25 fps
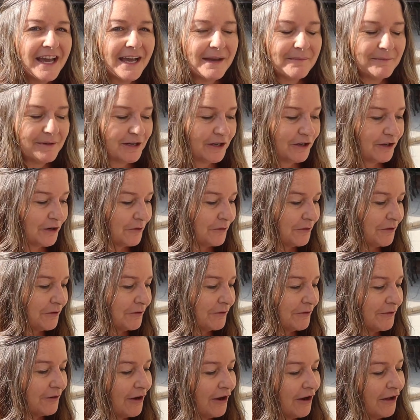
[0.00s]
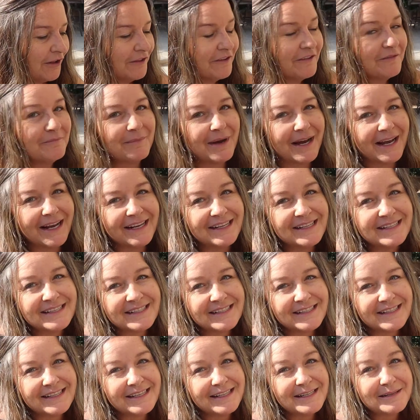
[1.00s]
I'm going to go through all of my
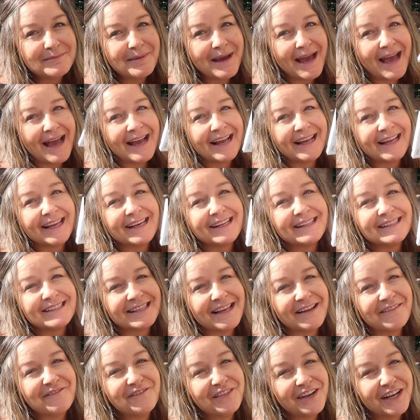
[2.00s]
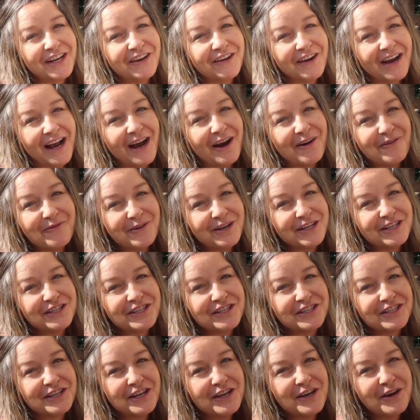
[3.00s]
seed packets and figure out
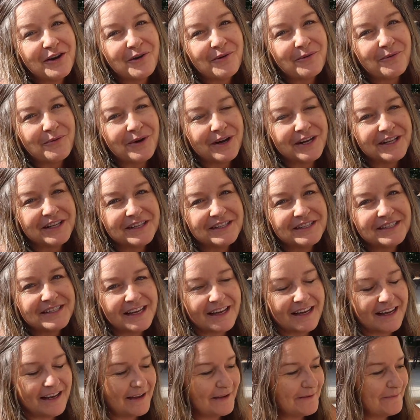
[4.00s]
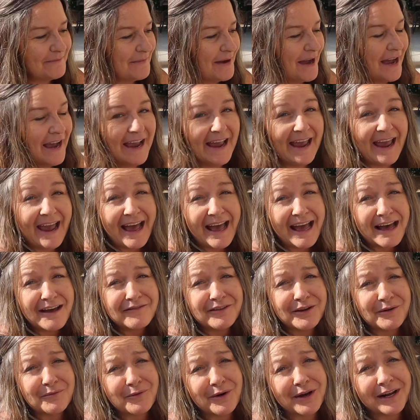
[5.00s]
which ones I have
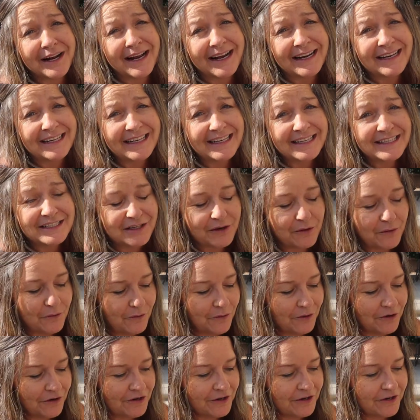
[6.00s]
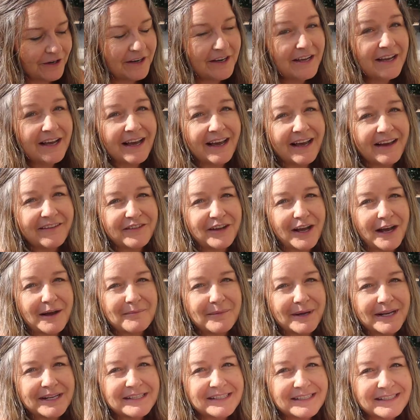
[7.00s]
and what I need to order. I've got
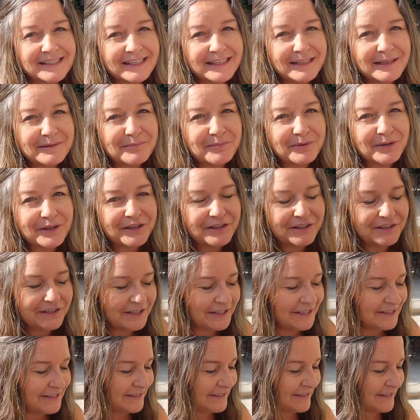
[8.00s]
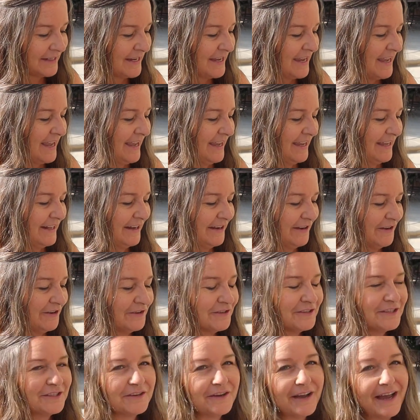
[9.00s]
my seed booklets, and I
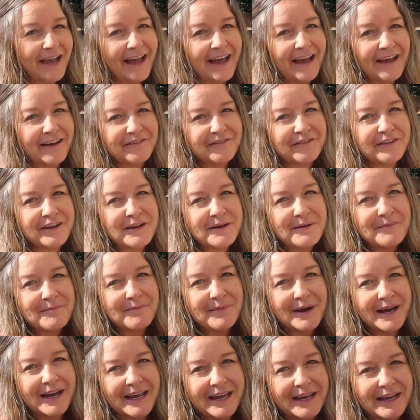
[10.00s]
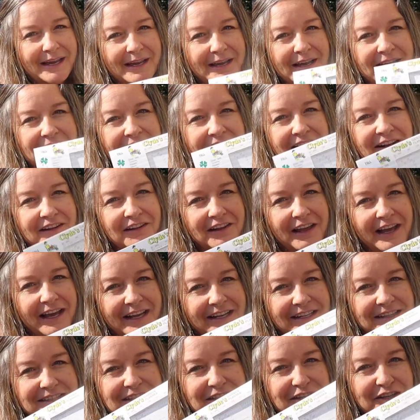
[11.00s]
also have my
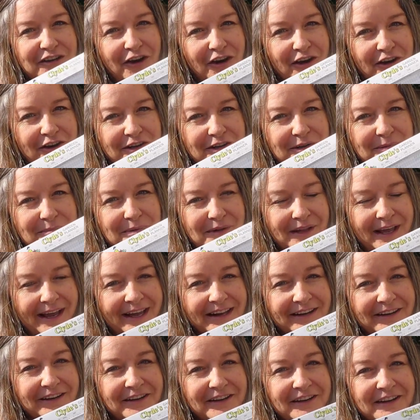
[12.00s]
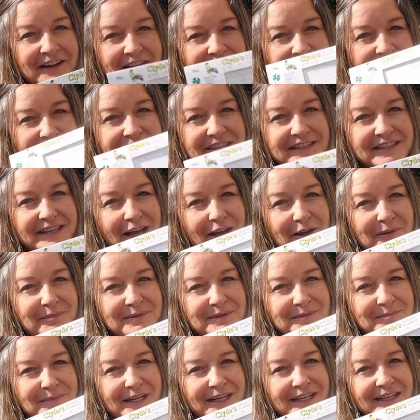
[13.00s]
Clyde's garden planner. This
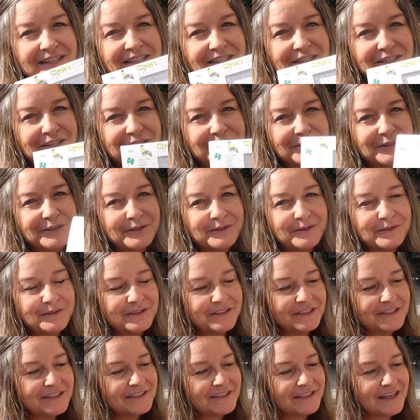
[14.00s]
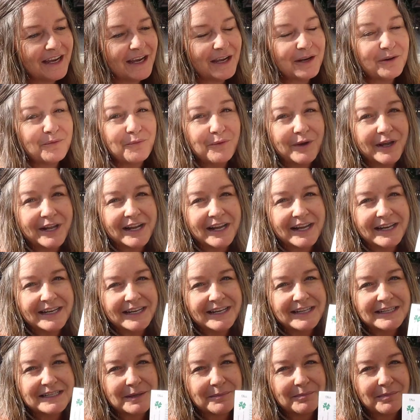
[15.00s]
helps me to decide when I
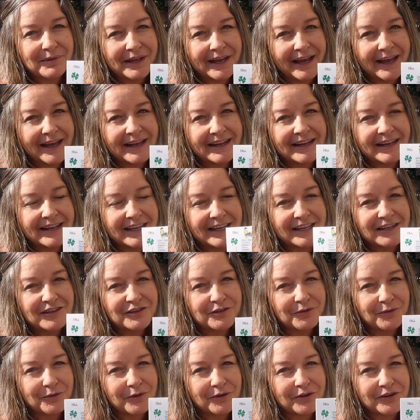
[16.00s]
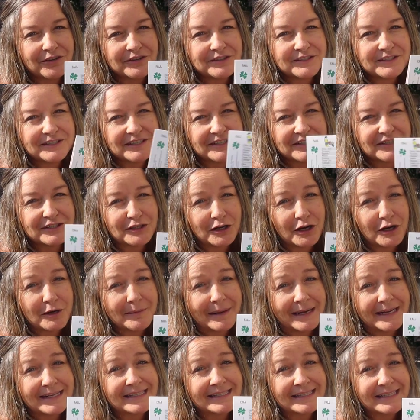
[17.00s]
need to plant indoors to start
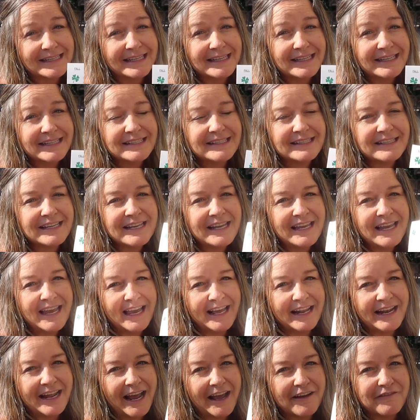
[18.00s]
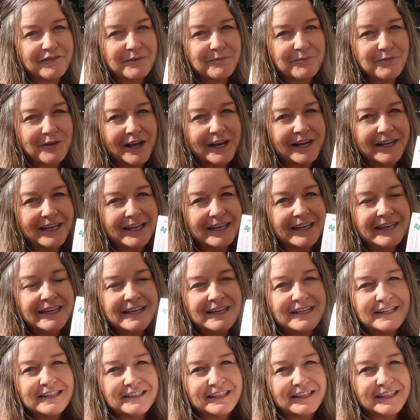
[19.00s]
my seeds and have them ready
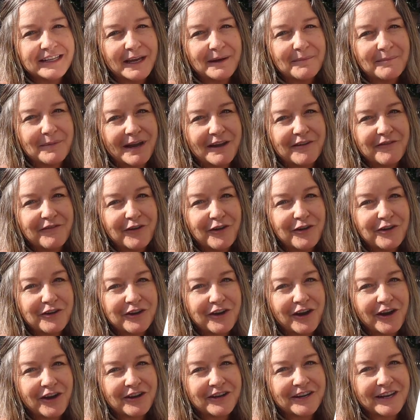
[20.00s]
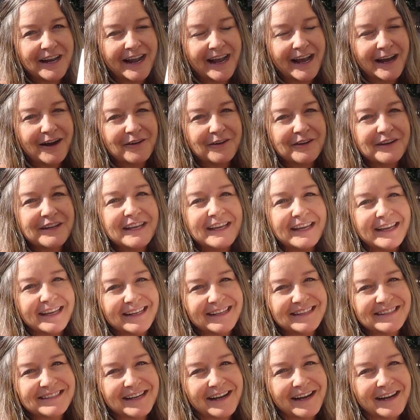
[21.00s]
to get my fall garden out
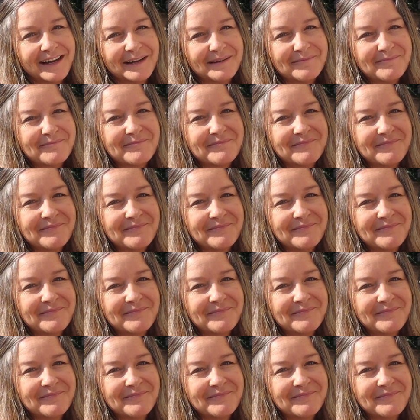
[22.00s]
in time.